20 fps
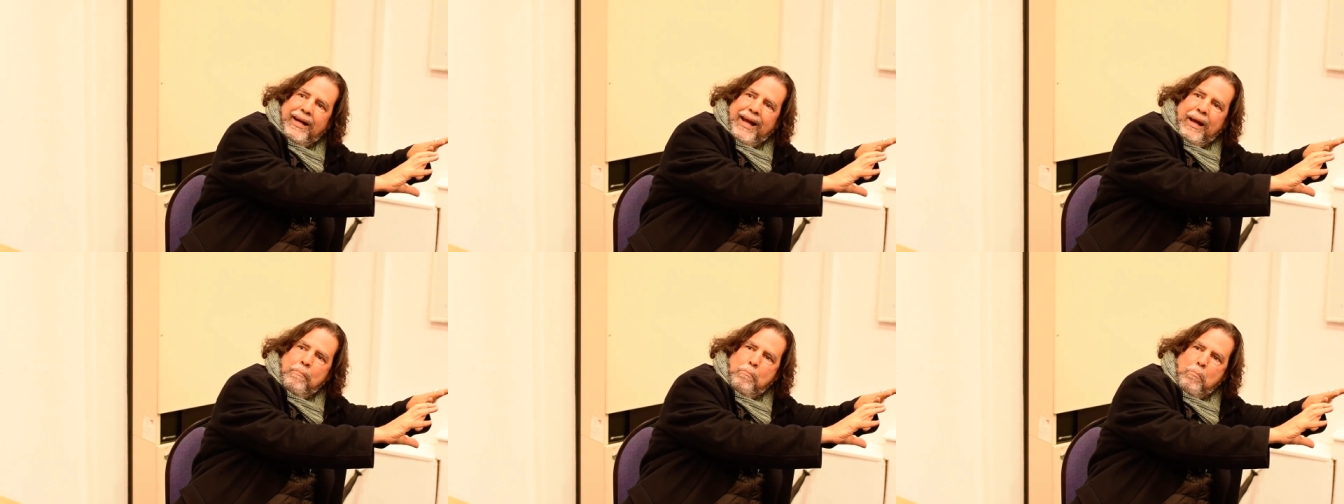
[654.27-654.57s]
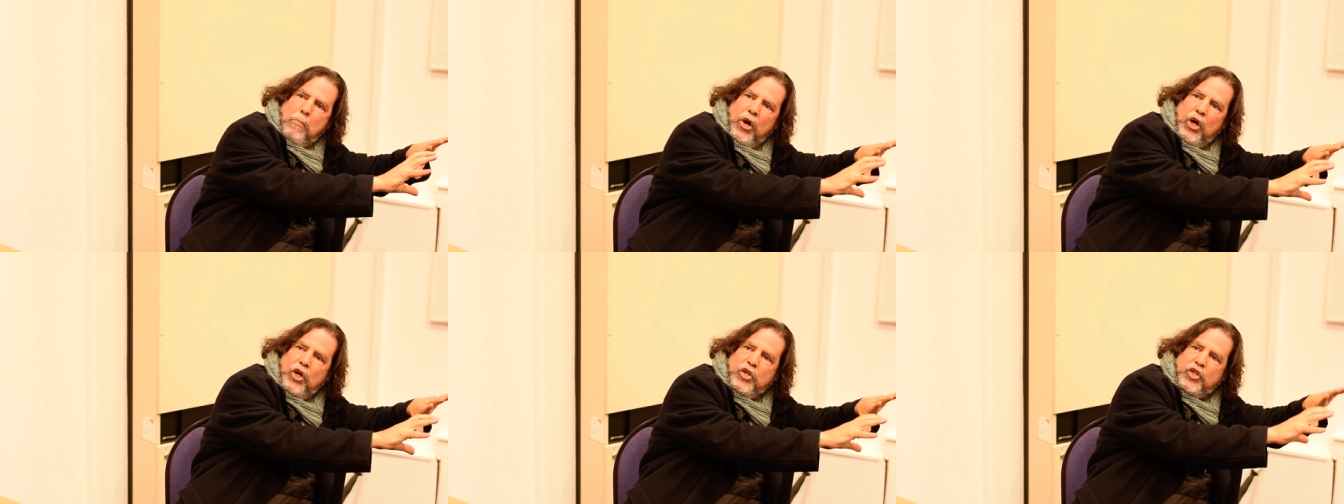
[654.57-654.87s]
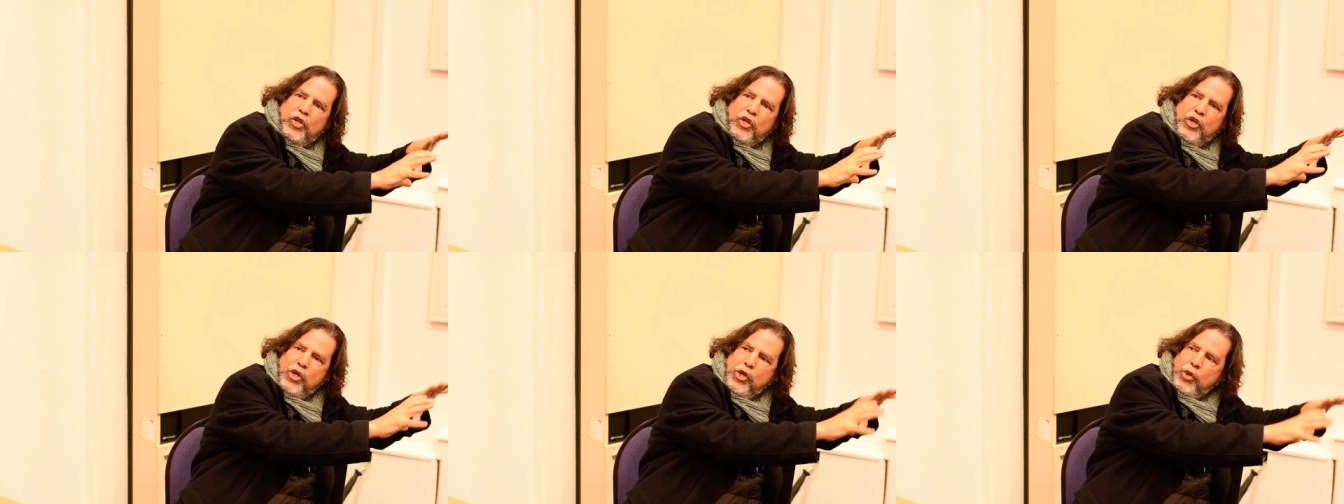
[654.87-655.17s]

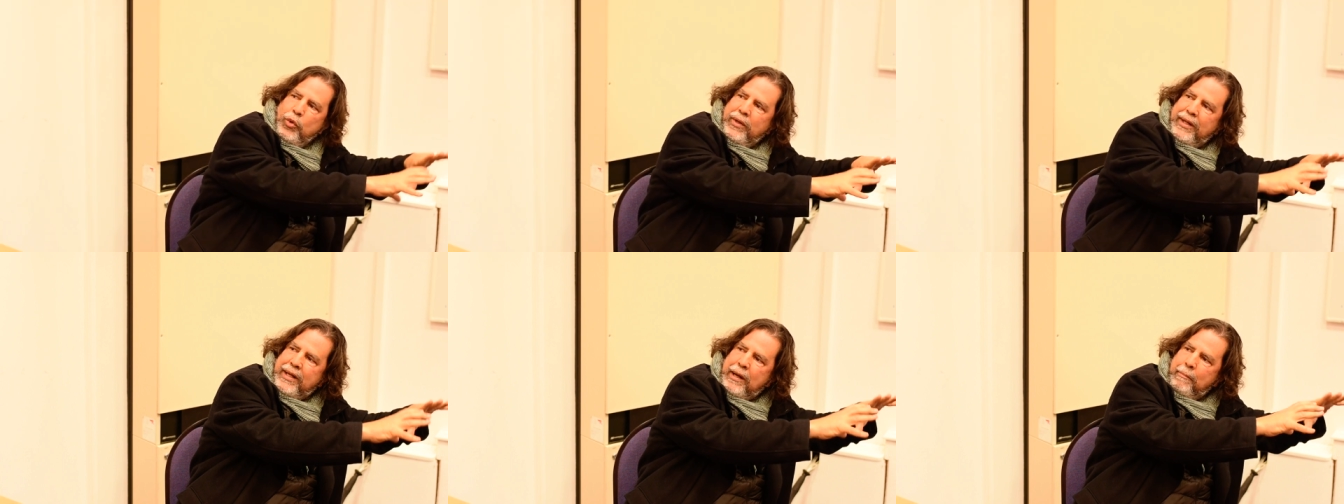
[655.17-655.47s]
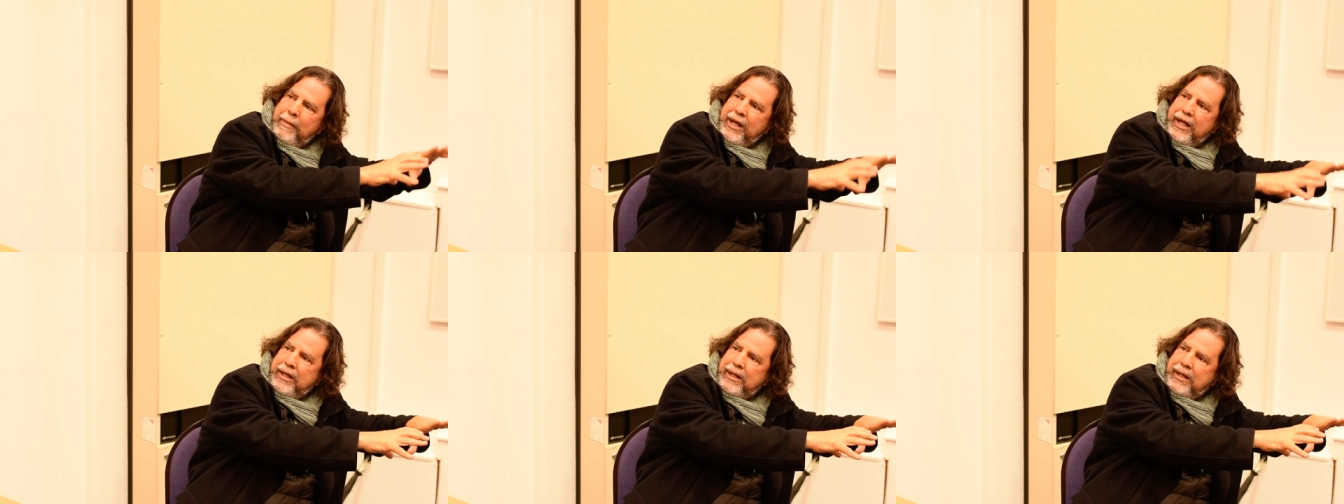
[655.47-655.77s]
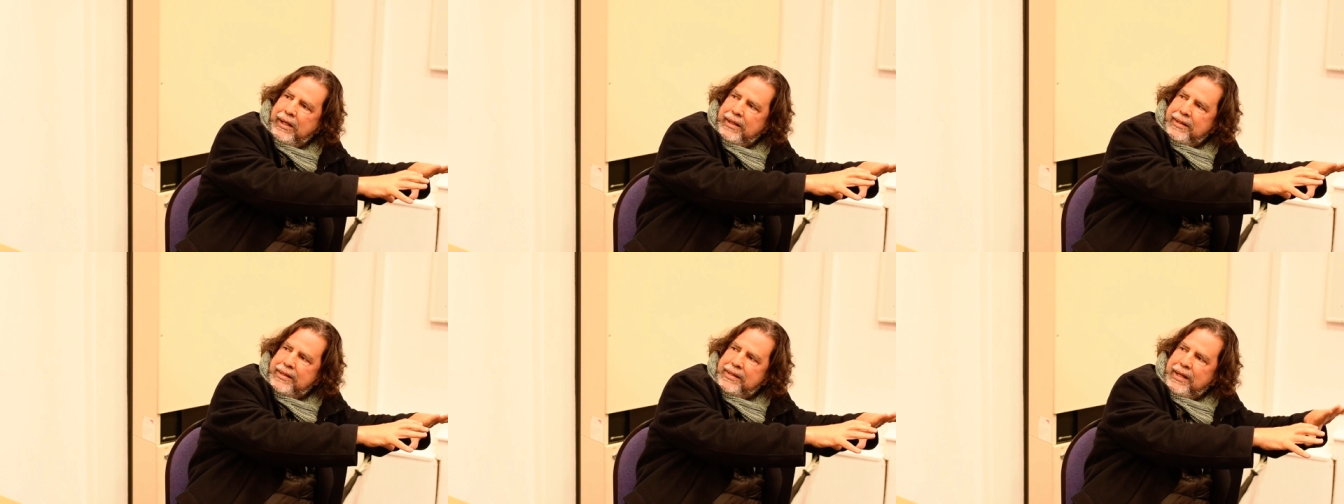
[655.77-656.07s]
emerged new in the
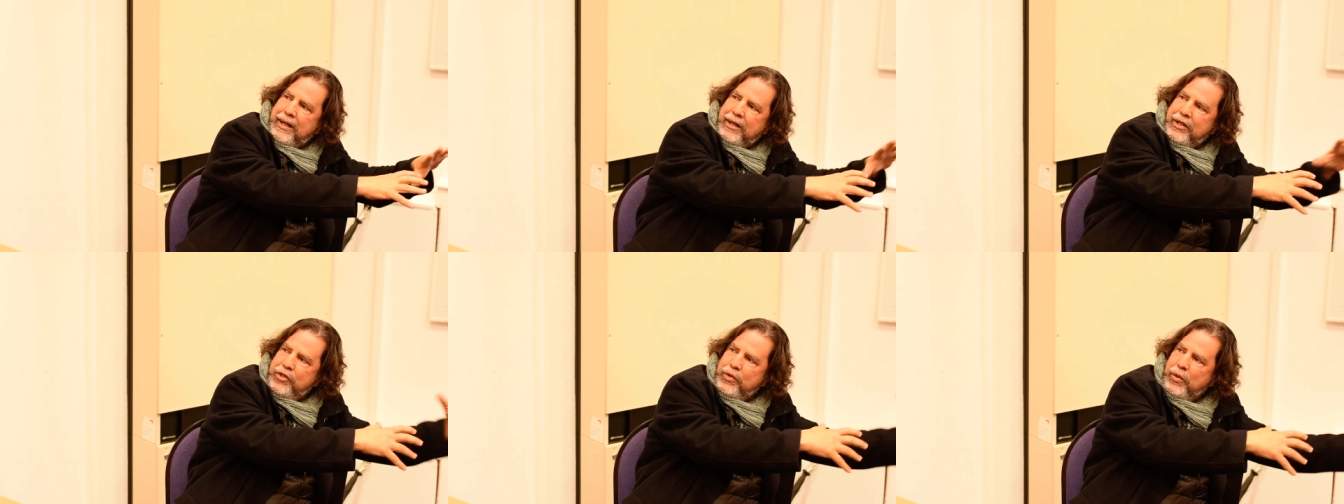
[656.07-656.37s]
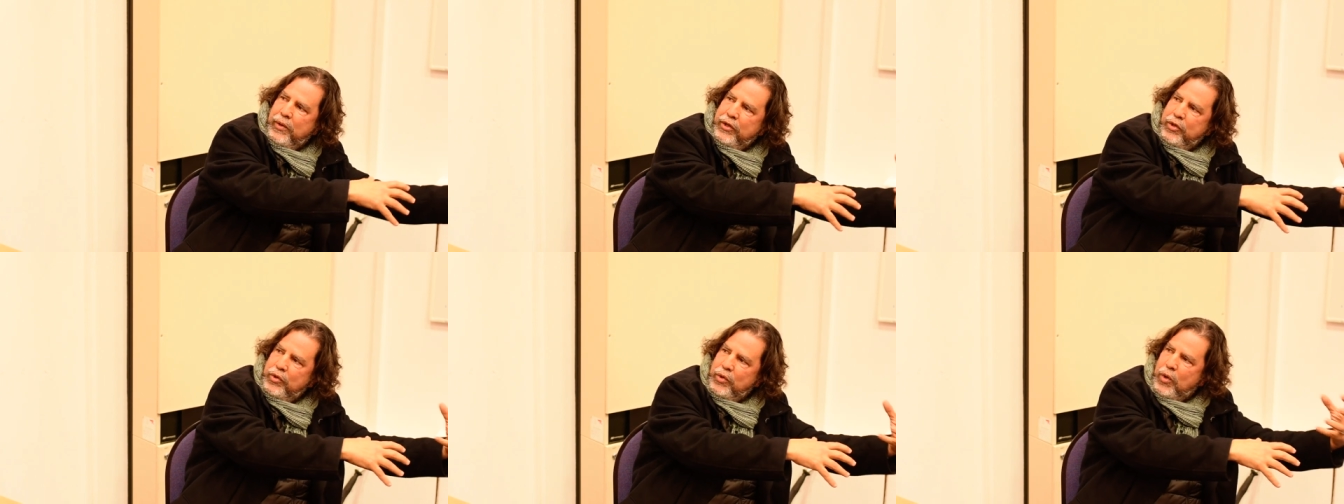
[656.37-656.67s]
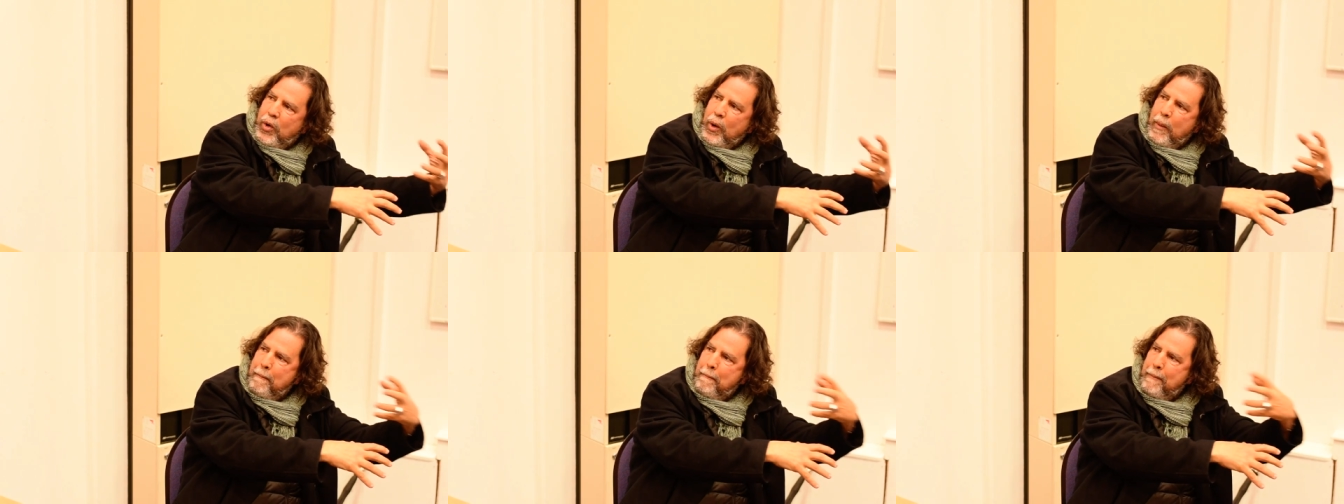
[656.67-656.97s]
Americas that is going to come